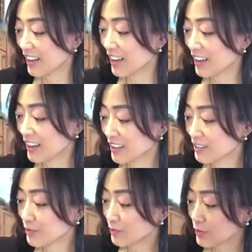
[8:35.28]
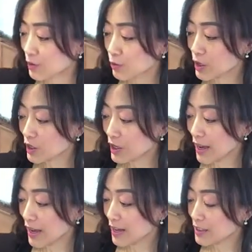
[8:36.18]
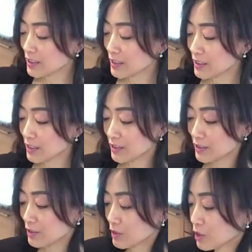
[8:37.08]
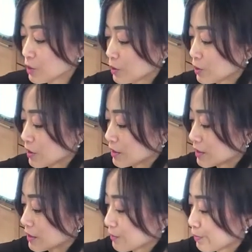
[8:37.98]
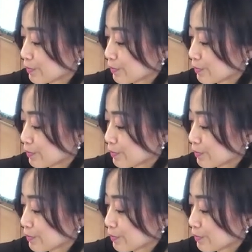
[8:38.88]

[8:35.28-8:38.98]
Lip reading: and we're gonna add into this